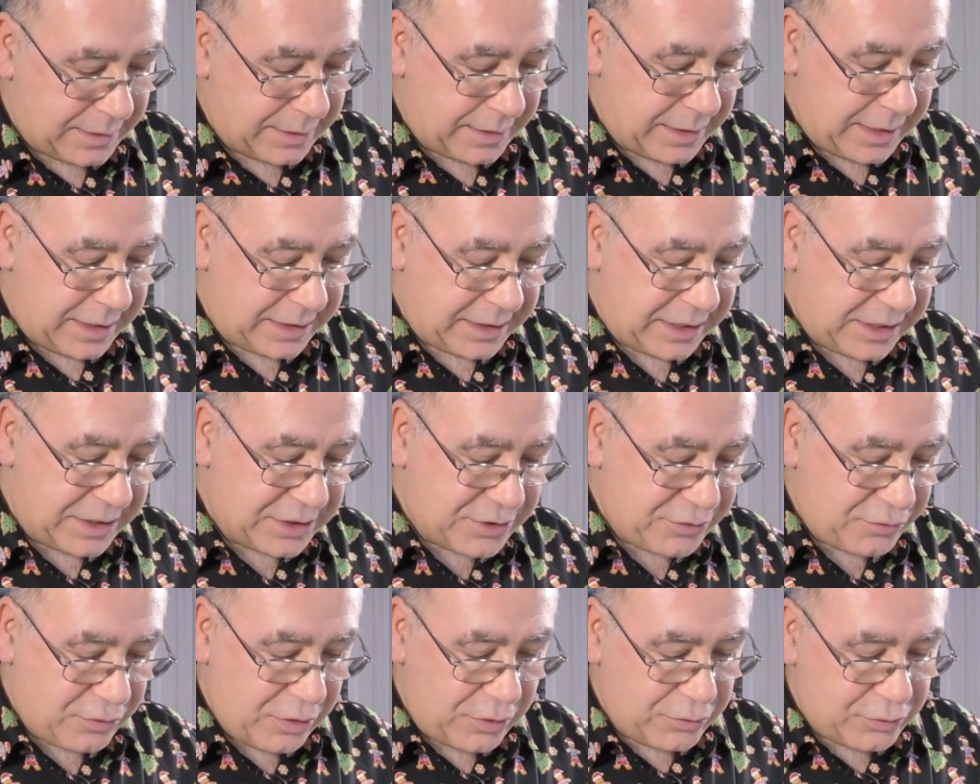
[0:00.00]
Now get the
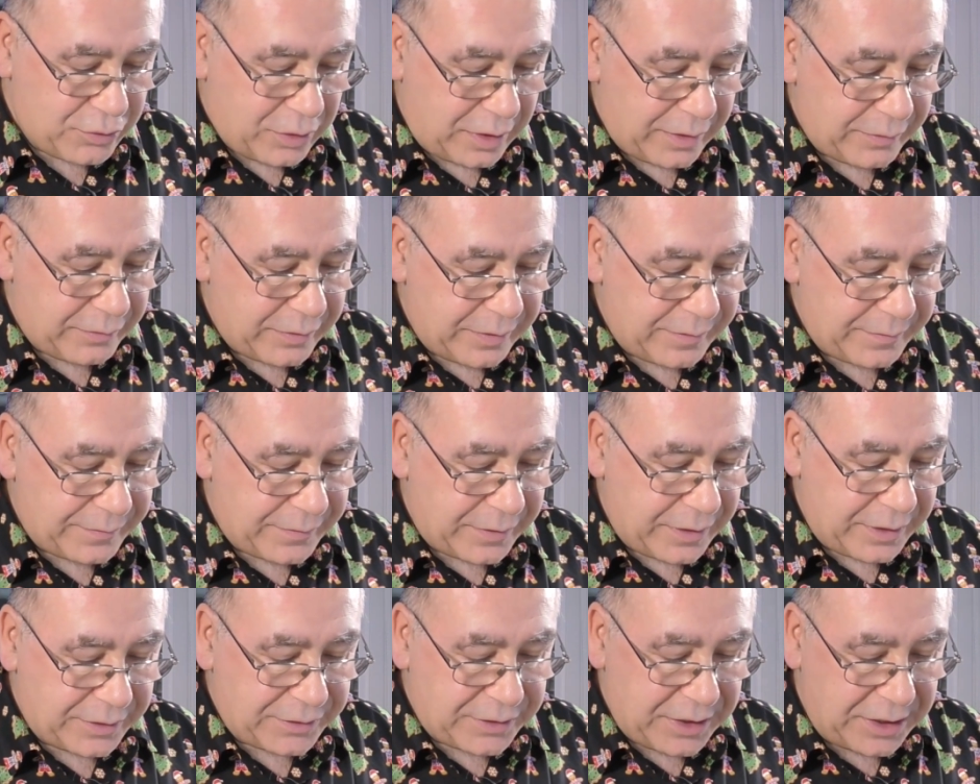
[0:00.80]
screwdriver in
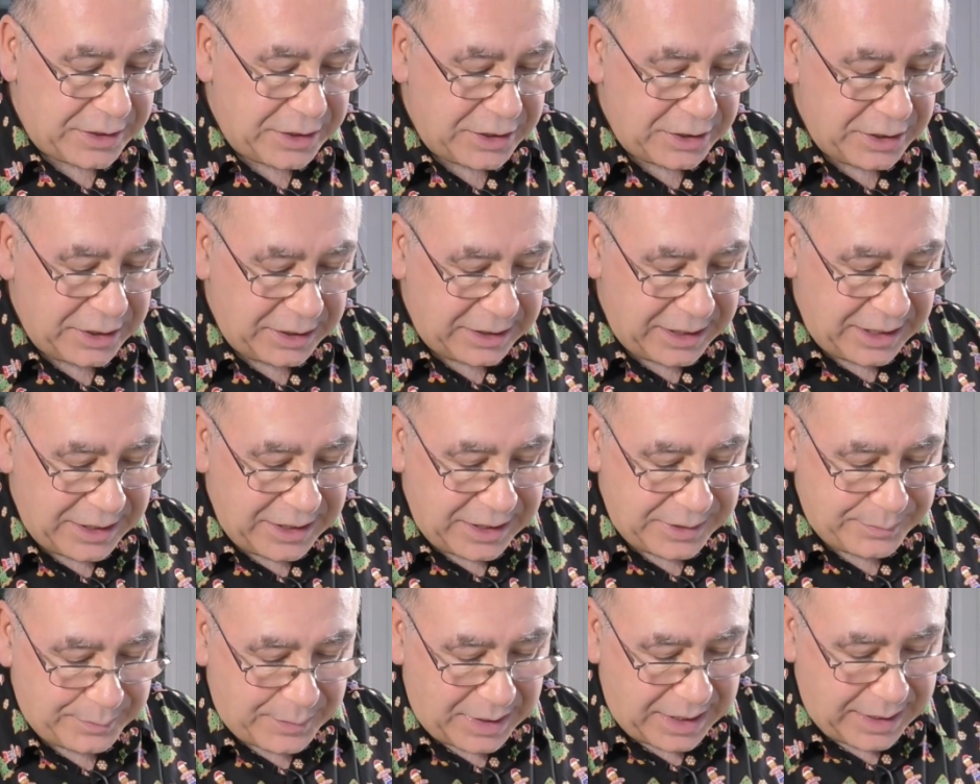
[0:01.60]
first, then you can get
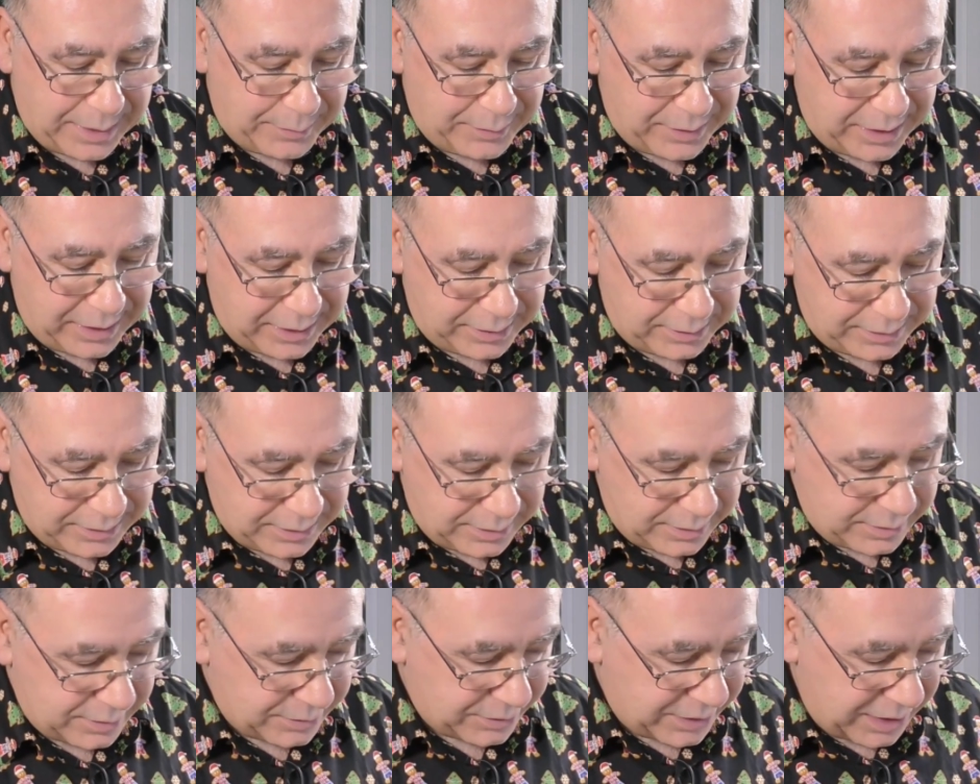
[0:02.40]
this baby in.
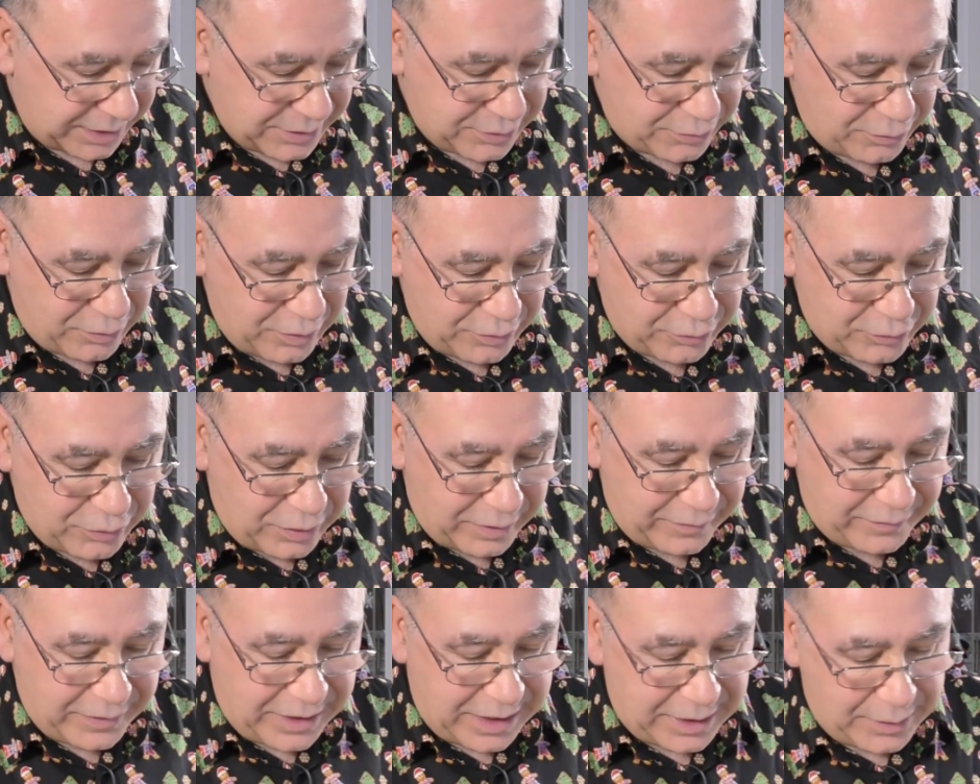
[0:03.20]
Take the
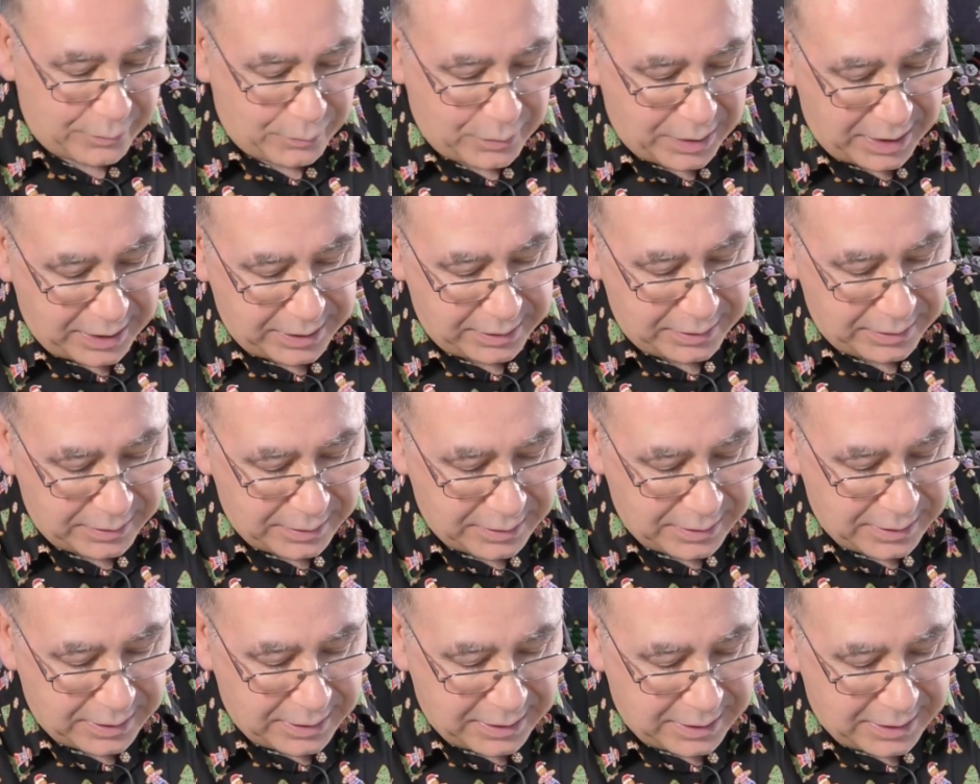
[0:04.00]
screwdriver out of the way,
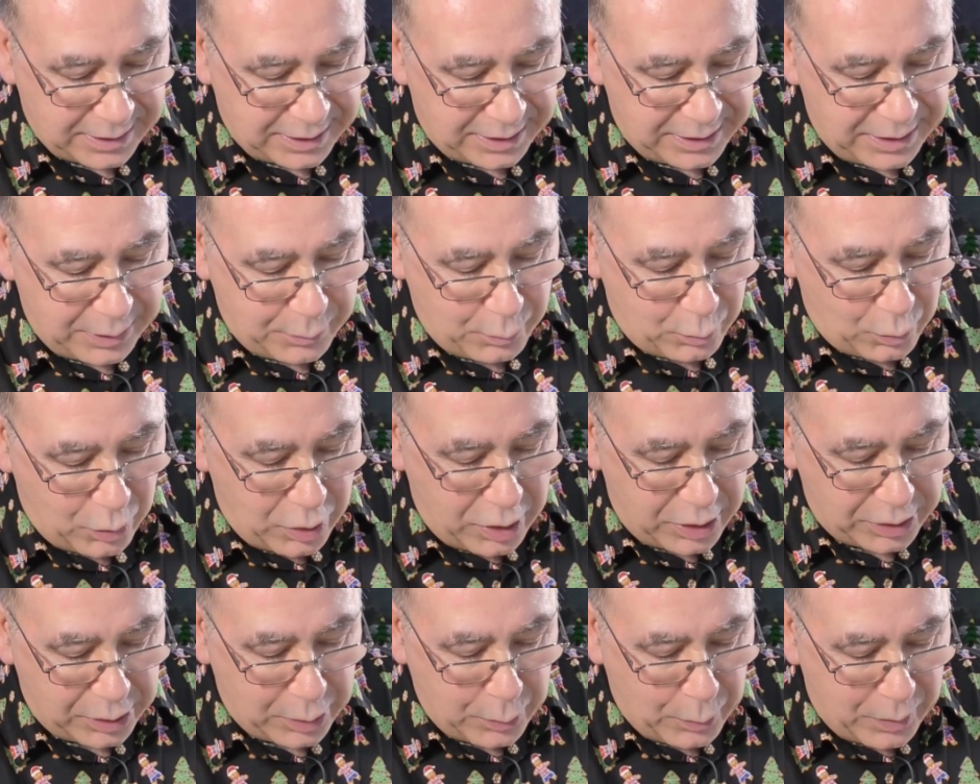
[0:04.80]
and then
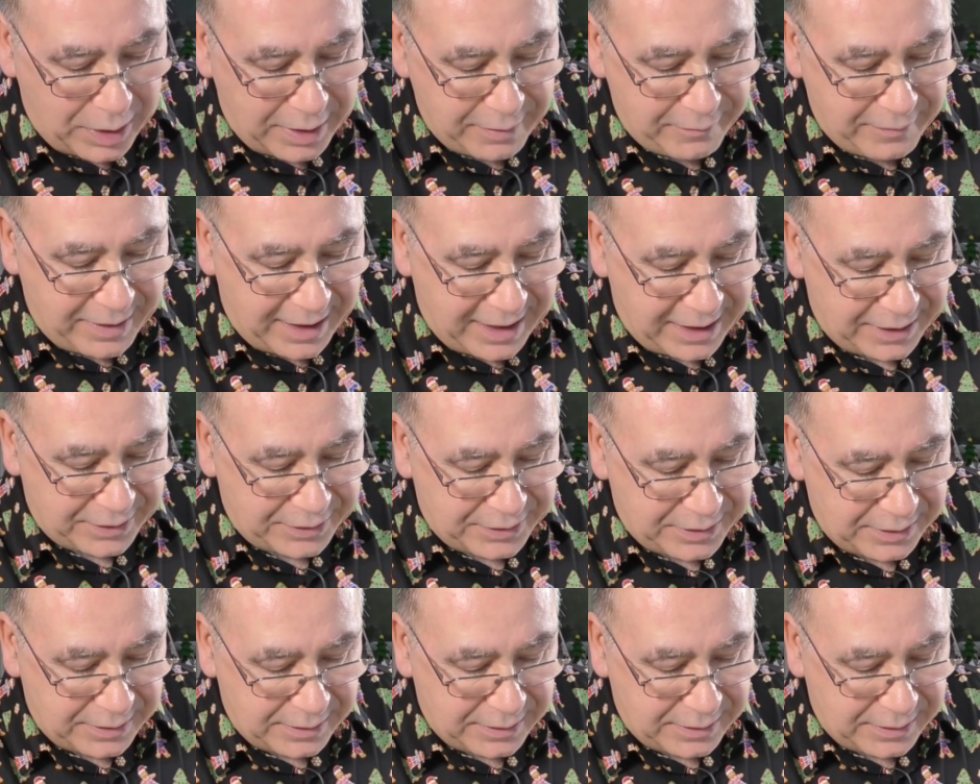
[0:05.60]
work your way round.